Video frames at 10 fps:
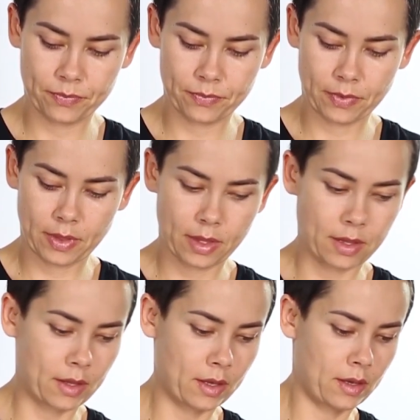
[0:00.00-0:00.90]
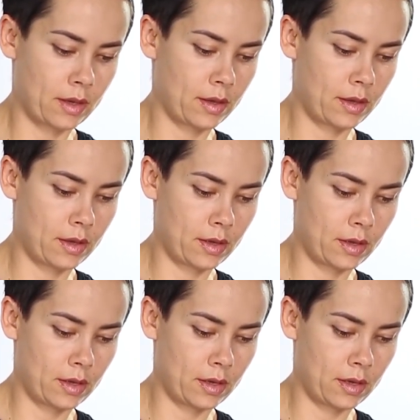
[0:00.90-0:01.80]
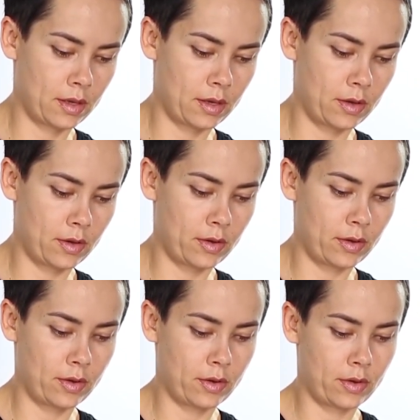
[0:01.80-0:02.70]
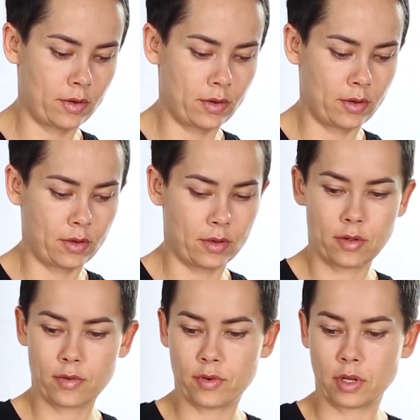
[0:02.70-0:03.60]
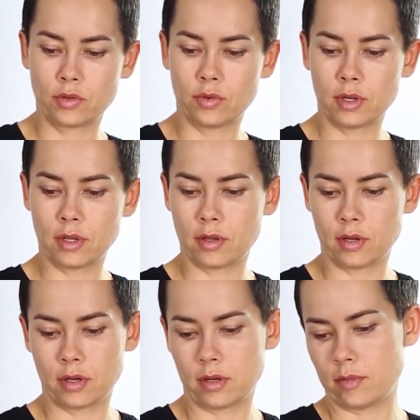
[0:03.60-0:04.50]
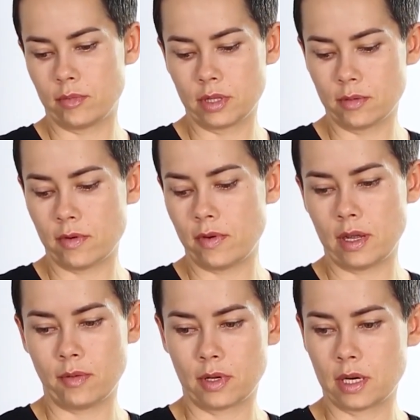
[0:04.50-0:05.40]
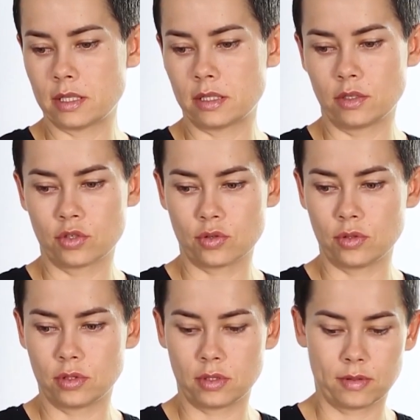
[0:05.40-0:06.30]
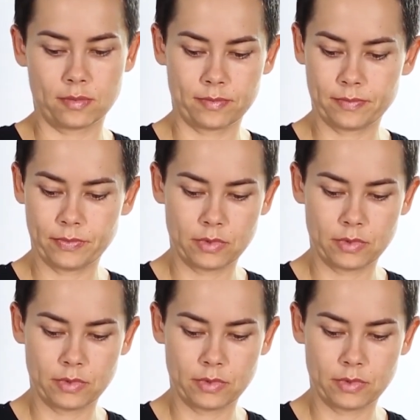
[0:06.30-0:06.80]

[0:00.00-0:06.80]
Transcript: there are the second option, which is brown, black, in which we add red and yellow.